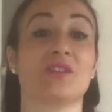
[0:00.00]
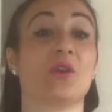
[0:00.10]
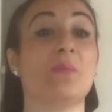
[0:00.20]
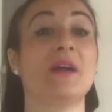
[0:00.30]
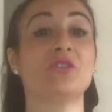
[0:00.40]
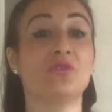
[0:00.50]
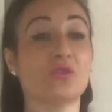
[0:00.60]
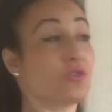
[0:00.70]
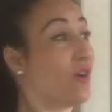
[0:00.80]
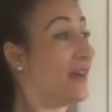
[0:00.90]
So imagine you're
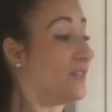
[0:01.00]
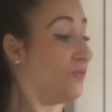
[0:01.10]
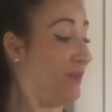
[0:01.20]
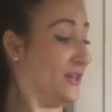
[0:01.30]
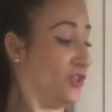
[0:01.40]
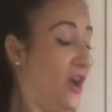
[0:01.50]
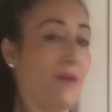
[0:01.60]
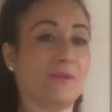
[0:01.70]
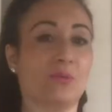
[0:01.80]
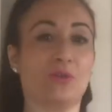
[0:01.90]
trying to reach
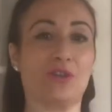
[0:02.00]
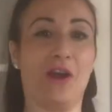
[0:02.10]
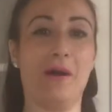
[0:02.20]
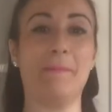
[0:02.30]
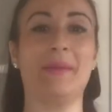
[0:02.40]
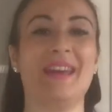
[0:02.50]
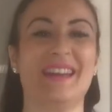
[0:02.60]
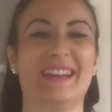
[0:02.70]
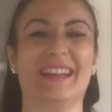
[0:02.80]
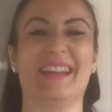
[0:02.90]
up towards your armpit
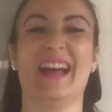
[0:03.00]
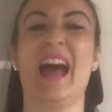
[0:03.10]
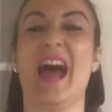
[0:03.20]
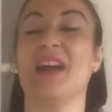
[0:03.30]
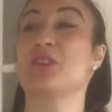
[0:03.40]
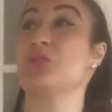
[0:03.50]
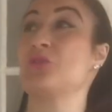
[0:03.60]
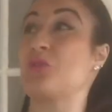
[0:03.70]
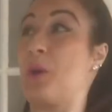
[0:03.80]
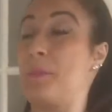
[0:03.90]
and you
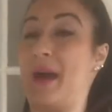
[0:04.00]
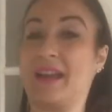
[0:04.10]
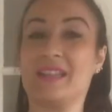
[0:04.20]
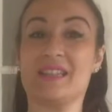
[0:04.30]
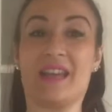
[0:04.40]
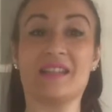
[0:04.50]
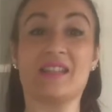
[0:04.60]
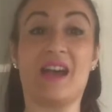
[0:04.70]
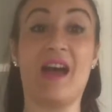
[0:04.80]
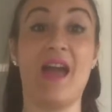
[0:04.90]
drop back in
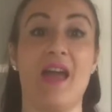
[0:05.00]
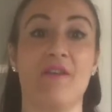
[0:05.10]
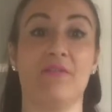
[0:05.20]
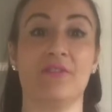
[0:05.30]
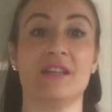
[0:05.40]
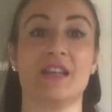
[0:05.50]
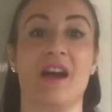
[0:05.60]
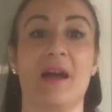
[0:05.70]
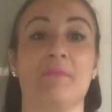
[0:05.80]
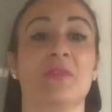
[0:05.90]
center every
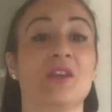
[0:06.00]
time.